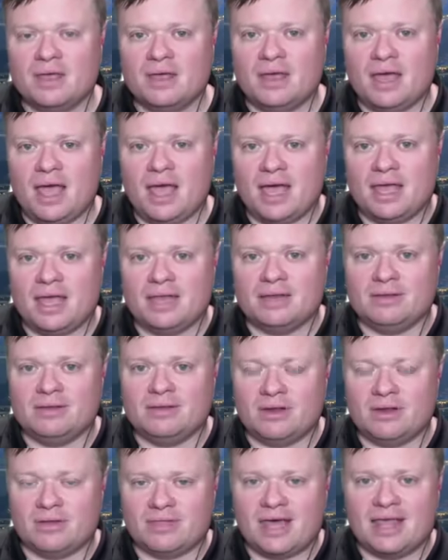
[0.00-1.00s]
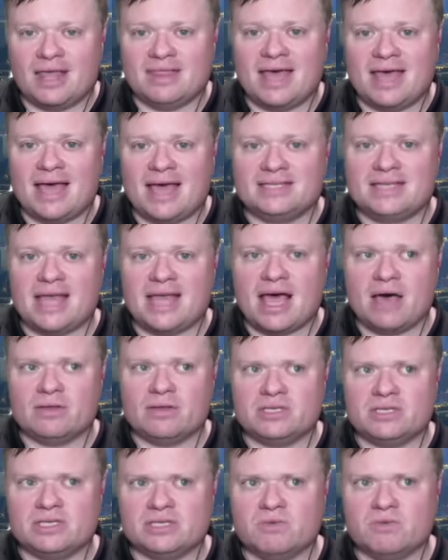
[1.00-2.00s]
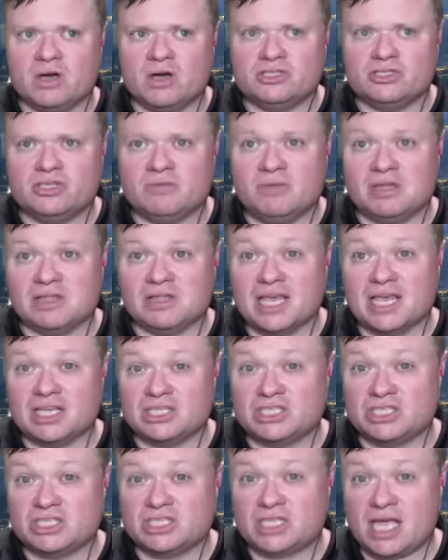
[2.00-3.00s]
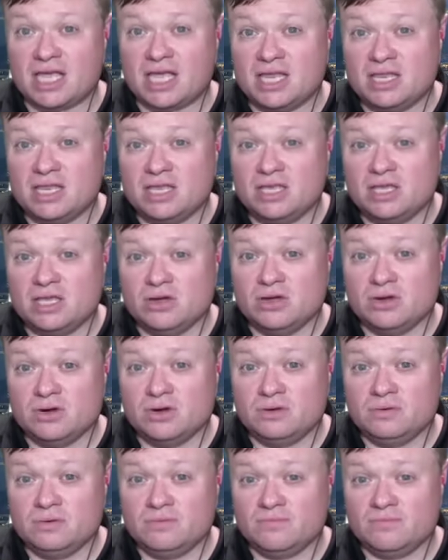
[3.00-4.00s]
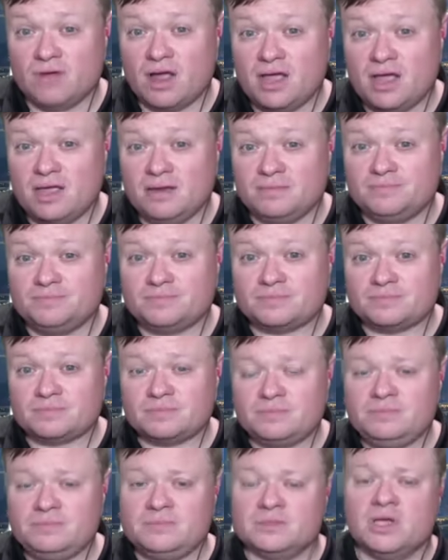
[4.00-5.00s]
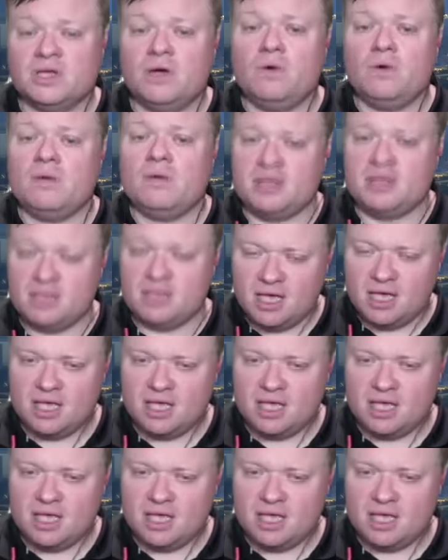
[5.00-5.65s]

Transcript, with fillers: And you know that that's now this is what Jimmy Lake's second year, right? So I mean, yeah,